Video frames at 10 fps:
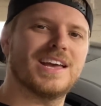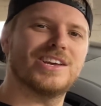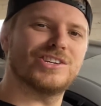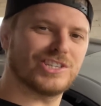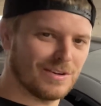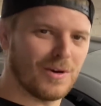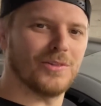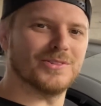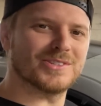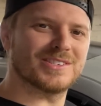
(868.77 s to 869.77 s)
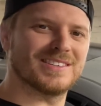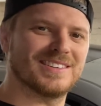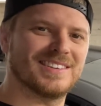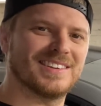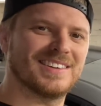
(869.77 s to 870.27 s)
she runs.
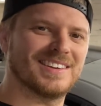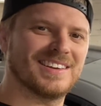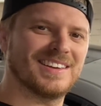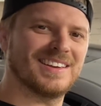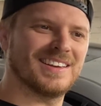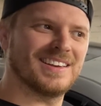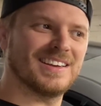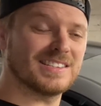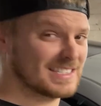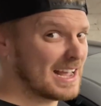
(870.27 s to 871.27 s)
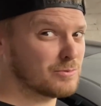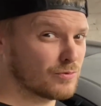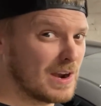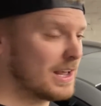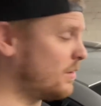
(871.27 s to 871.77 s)
Sounds
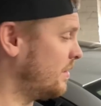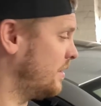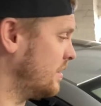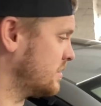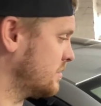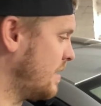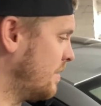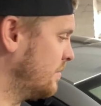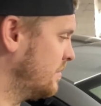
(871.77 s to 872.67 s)
really quite nice as well.